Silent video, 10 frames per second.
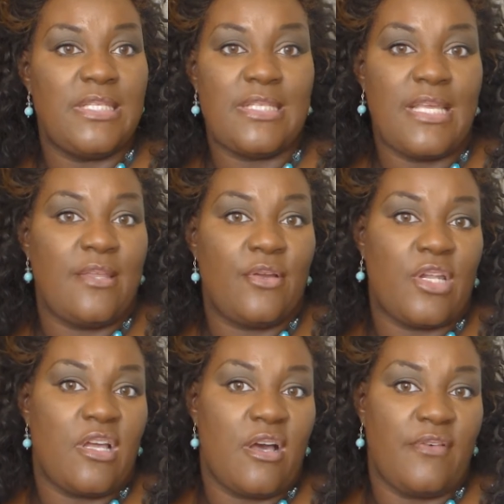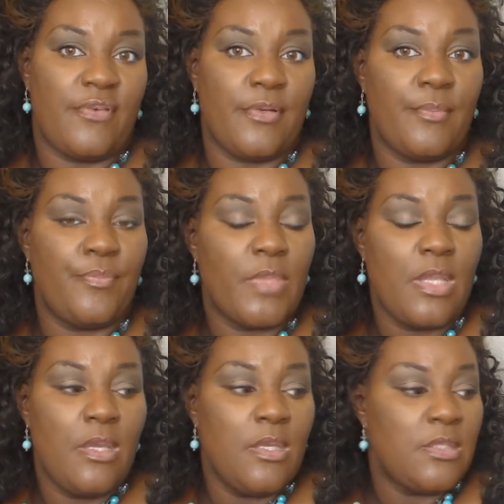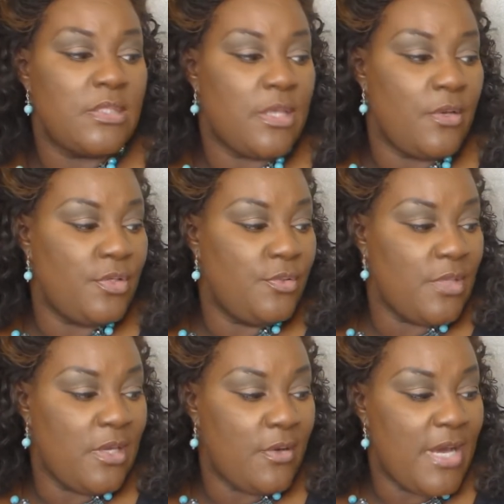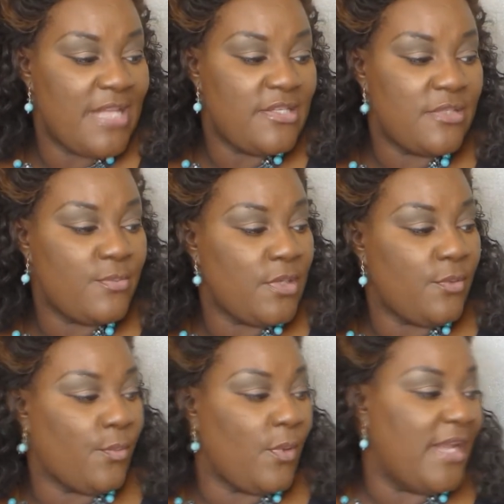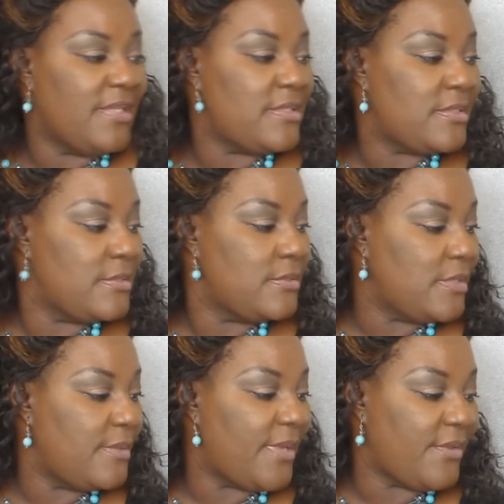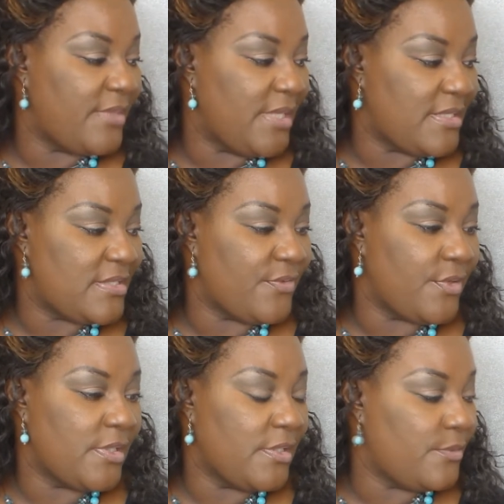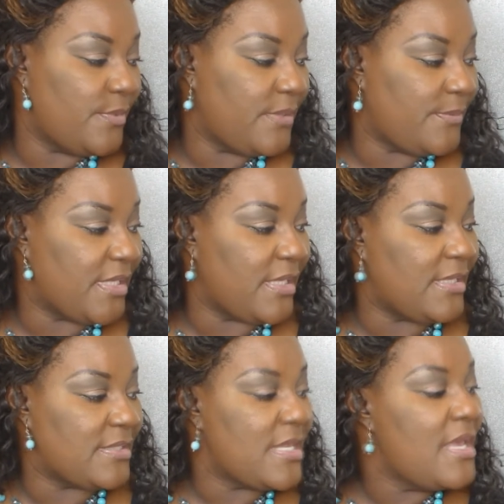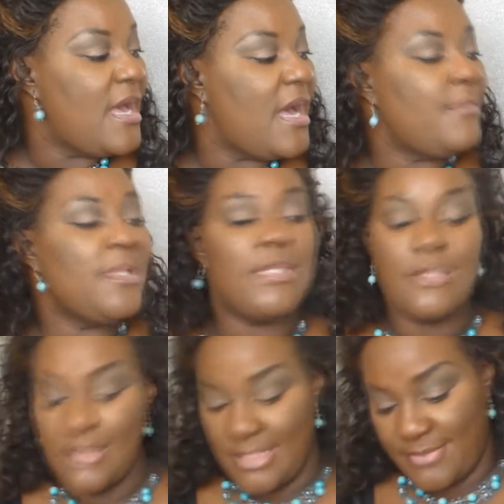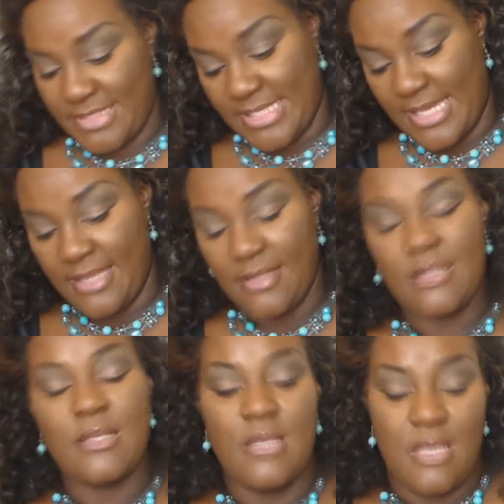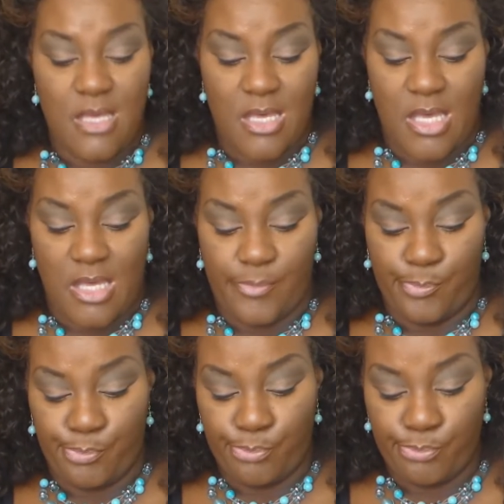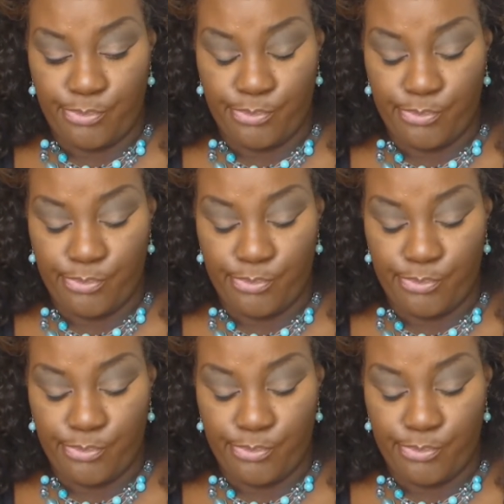to say they're going to offer. So, you know, I just want to rant about this for a little bit because I'm a little upset. And